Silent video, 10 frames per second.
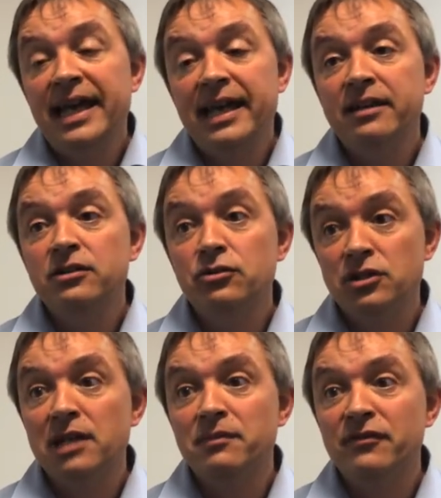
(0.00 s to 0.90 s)
and a
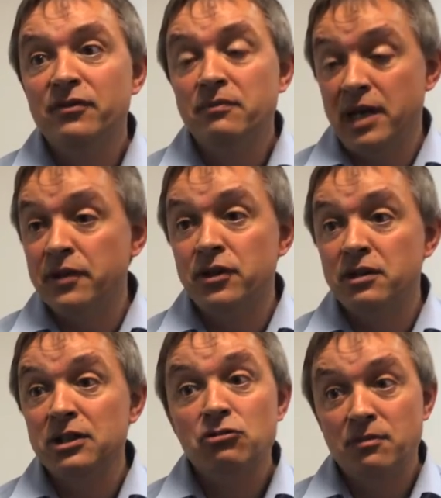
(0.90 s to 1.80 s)
good number from
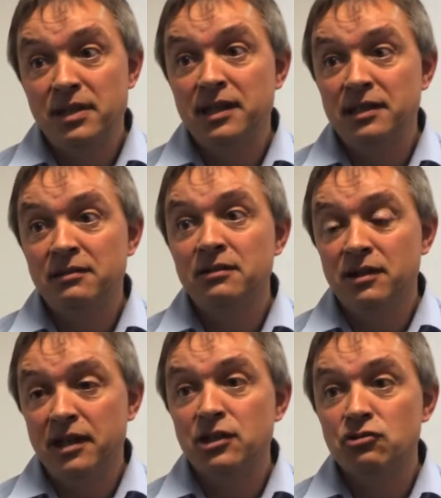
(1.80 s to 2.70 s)
other European
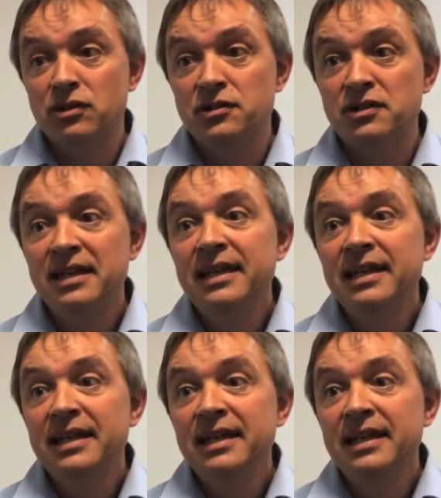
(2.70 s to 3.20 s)
countries.